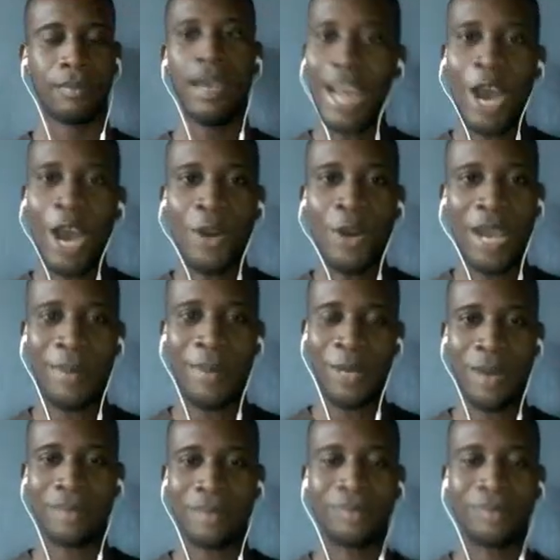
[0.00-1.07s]
Hello
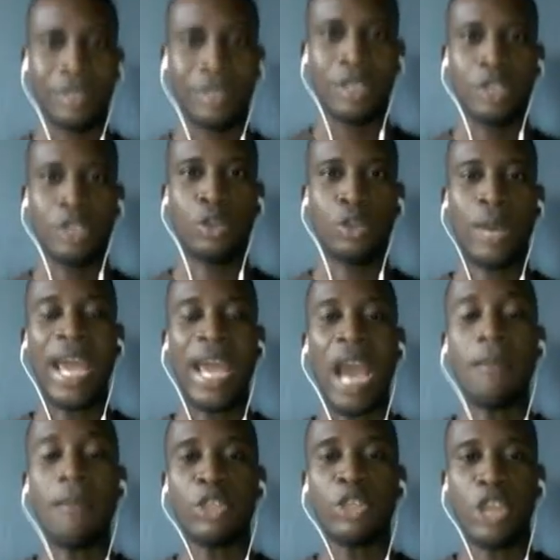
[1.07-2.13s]
everyone. Today
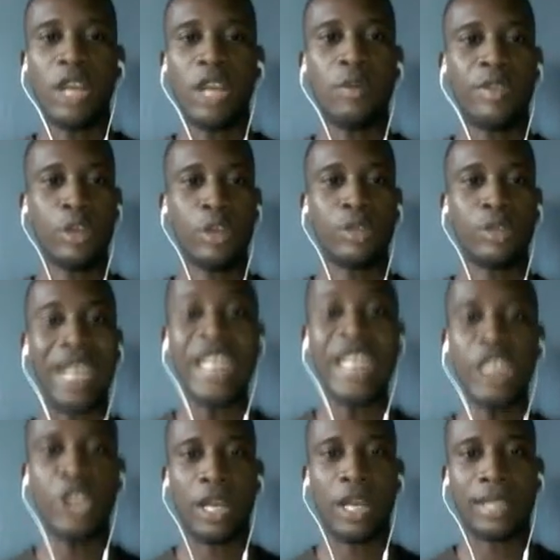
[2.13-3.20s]
I'm sharing with you the
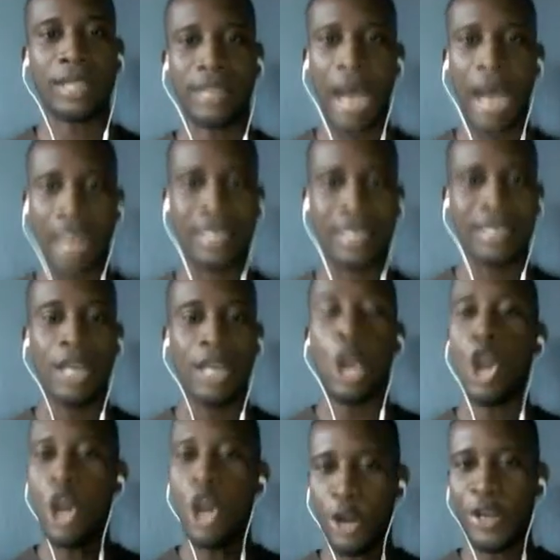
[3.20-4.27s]
initial task,
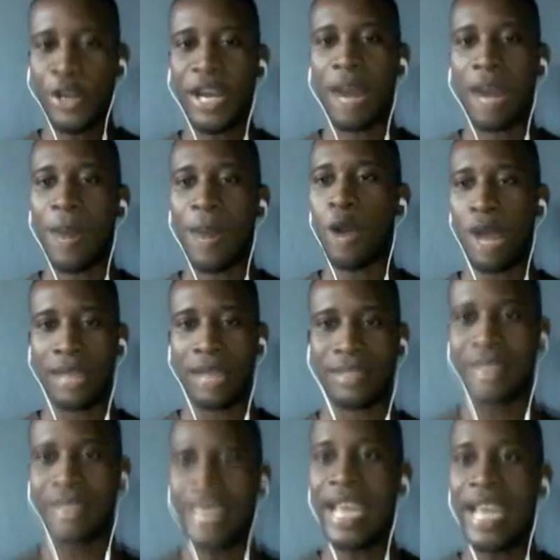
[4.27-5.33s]
learning about
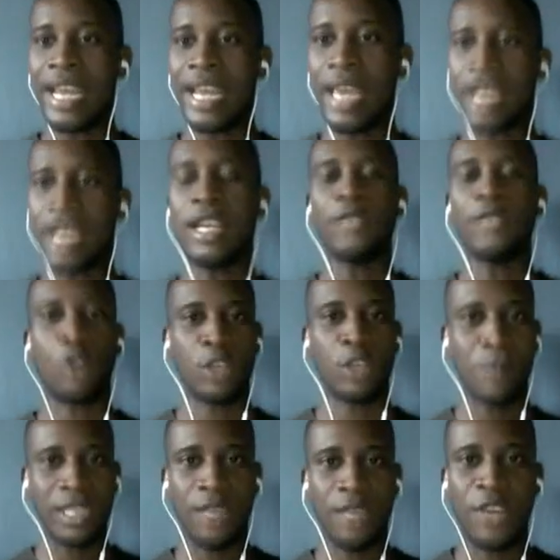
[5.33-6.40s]
us in English for a
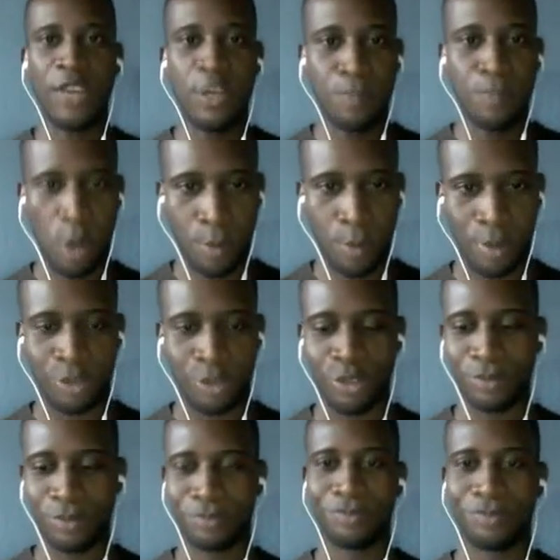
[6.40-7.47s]
specific
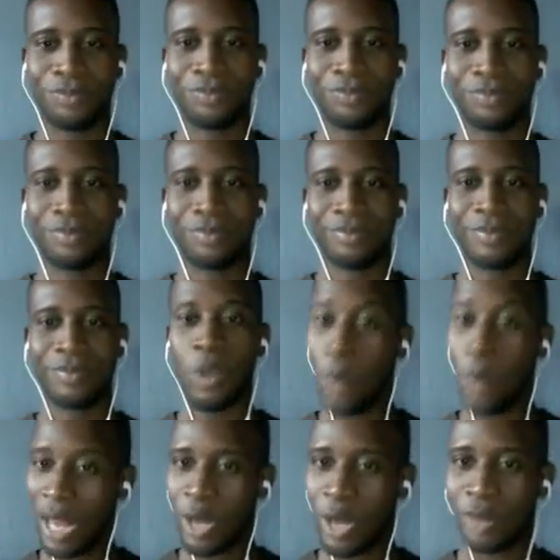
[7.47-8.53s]
purpose.
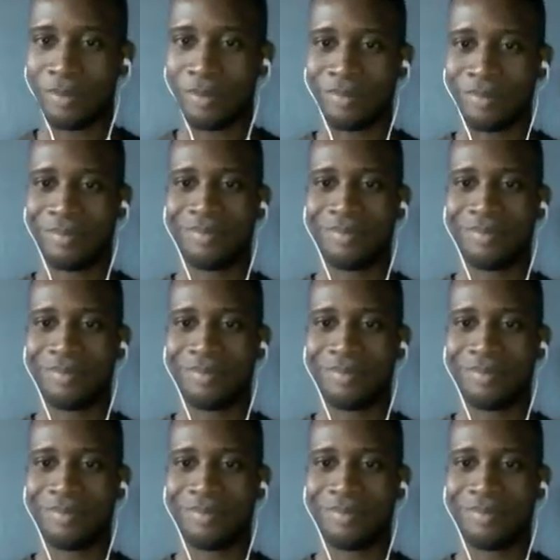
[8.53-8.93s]
Welcome.